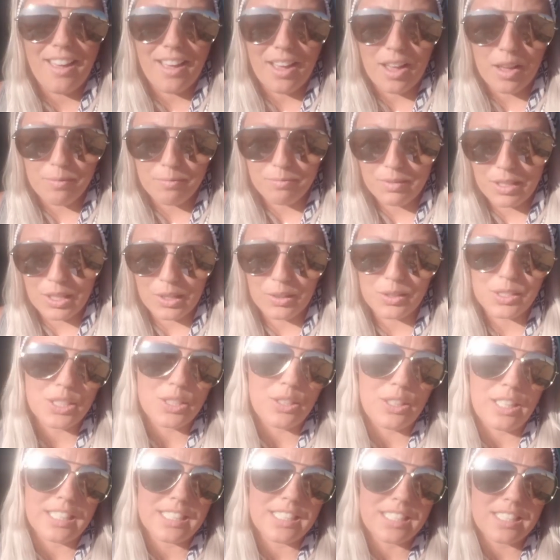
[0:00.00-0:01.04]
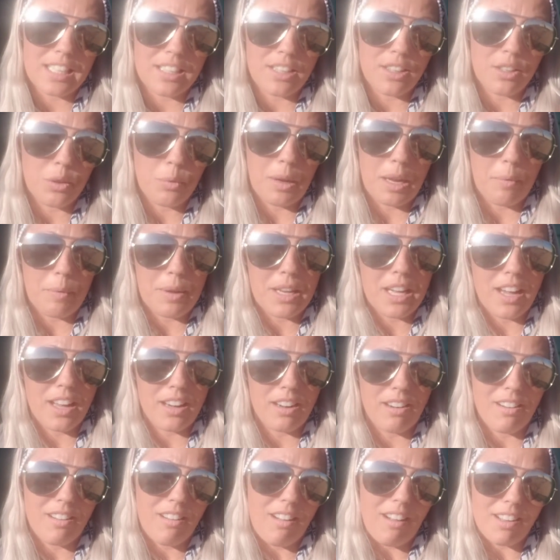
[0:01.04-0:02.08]
You know, so that's another way we
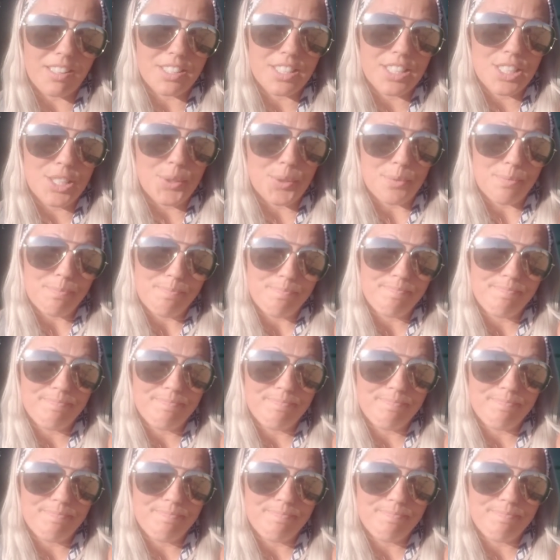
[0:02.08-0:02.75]
cut our costs too.